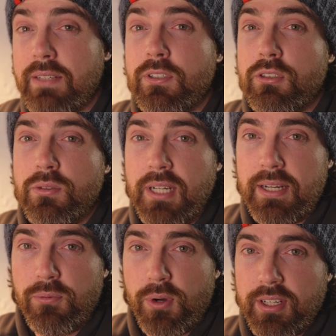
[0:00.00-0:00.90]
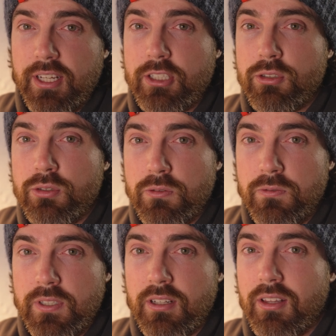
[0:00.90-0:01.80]
If you do have one and you do
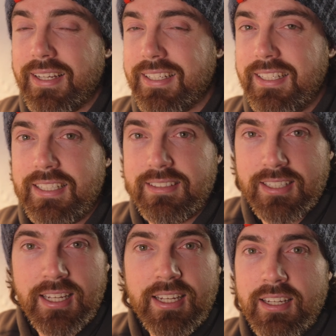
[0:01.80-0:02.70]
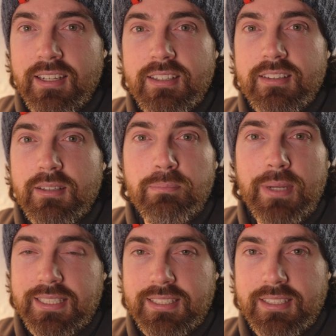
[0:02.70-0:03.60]
feel like it is the
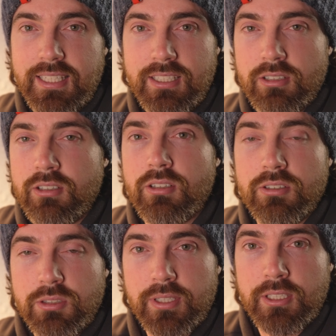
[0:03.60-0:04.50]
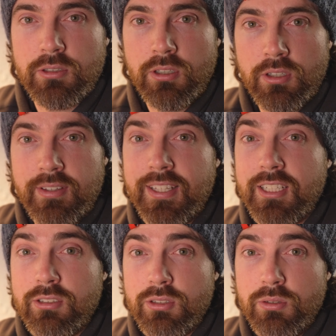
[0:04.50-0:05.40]
best thing on God's green earth,
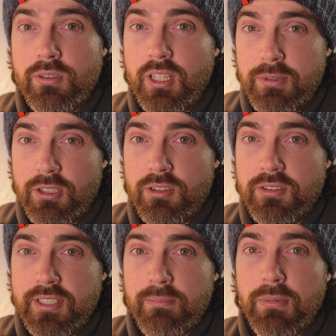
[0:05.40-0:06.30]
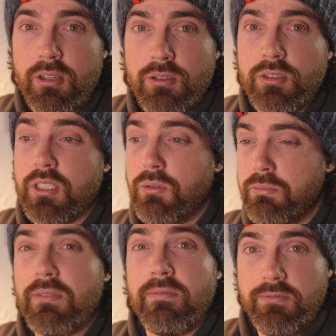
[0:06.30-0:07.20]
then do let me know down below, because I would
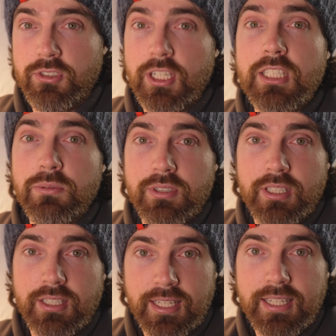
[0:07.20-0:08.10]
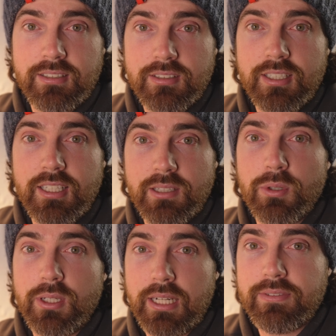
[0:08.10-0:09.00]
be genuinely keen to hear
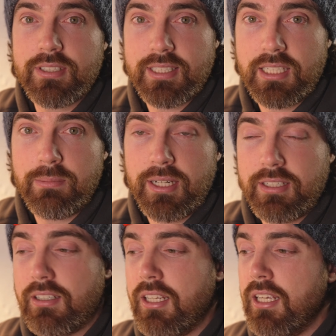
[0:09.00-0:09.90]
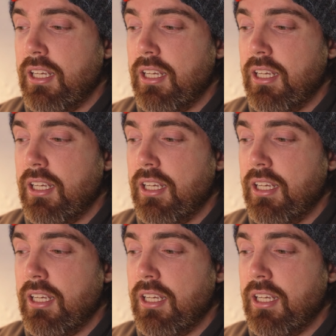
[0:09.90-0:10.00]
what you have to say about it.